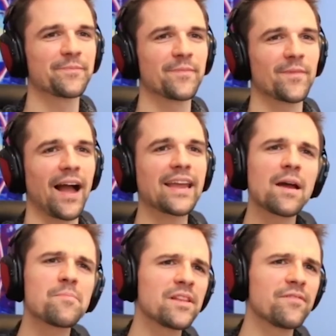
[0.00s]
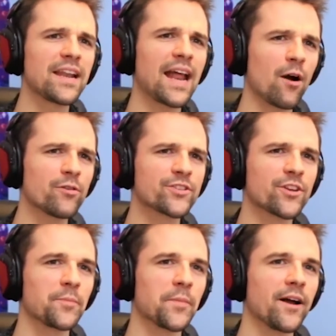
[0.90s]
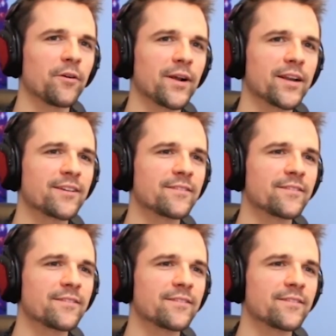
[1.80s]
I can't believe an hour's gone by already.